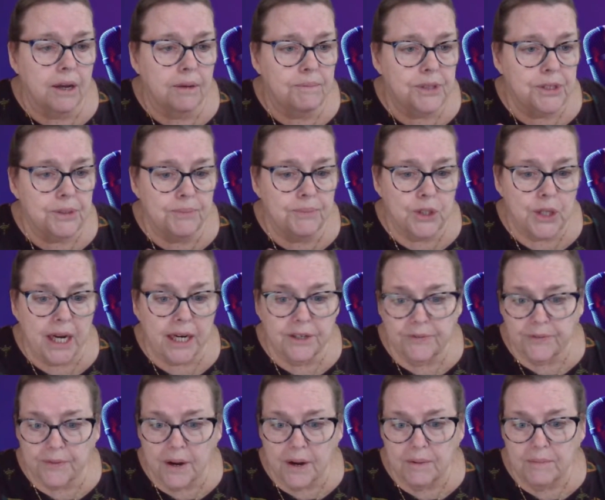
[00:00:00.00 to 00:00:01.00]
subtract
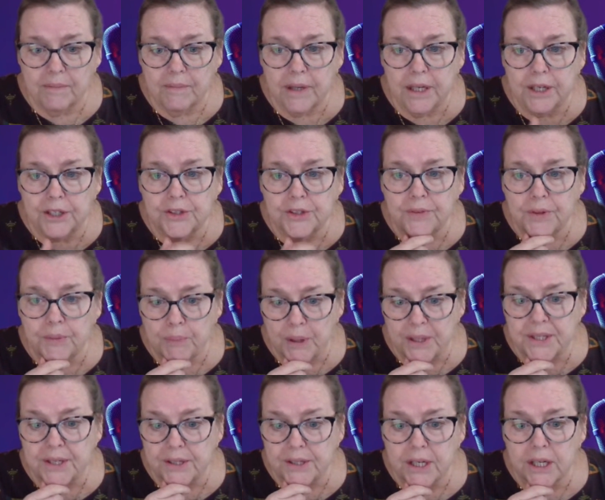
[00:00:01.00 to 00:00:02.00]
from each of the
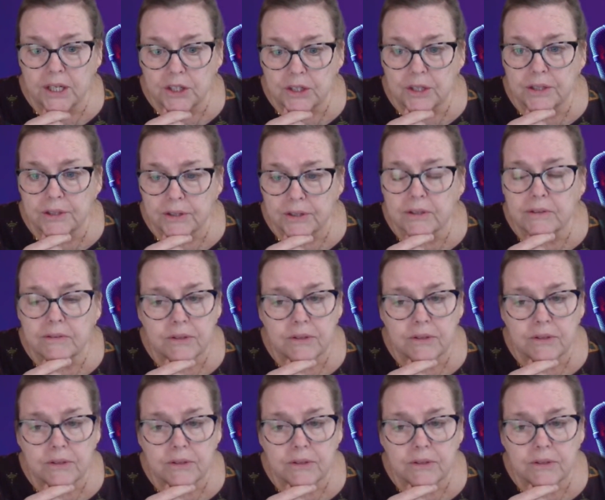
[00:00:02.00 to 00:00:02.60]
presentations.